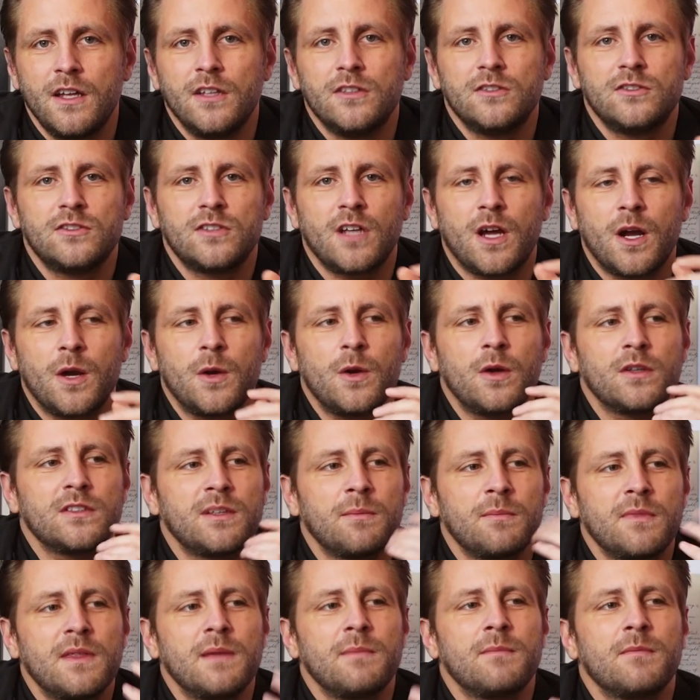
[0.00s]
So
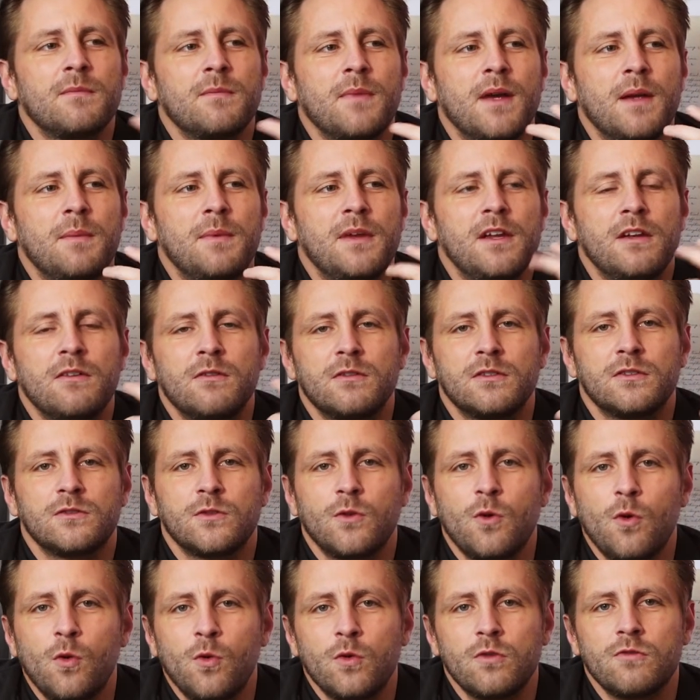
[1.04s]
something maybe
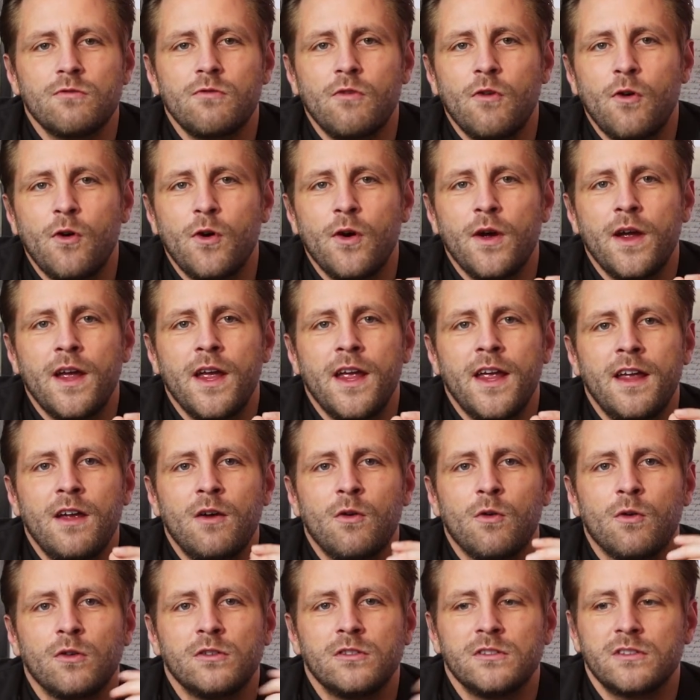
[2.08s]
corduroy
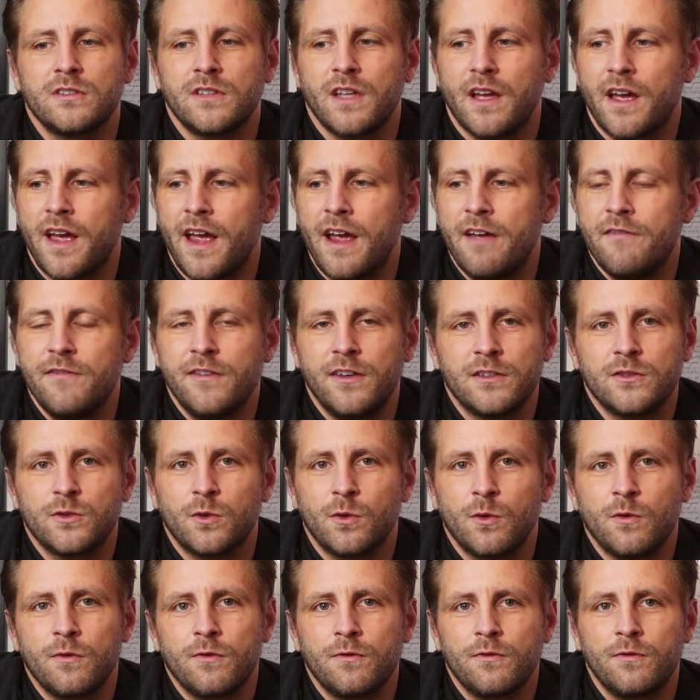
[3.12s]
or just a heavier
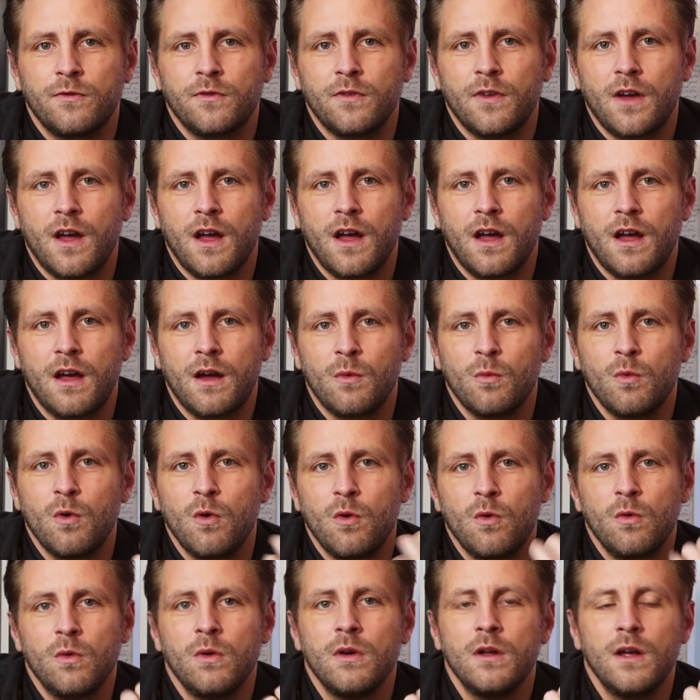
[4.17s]
sort of uh,
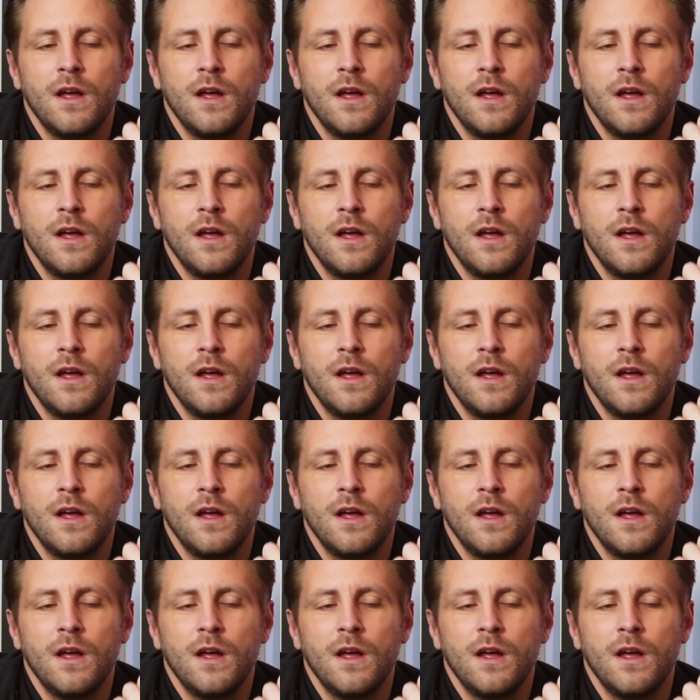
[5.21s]
wool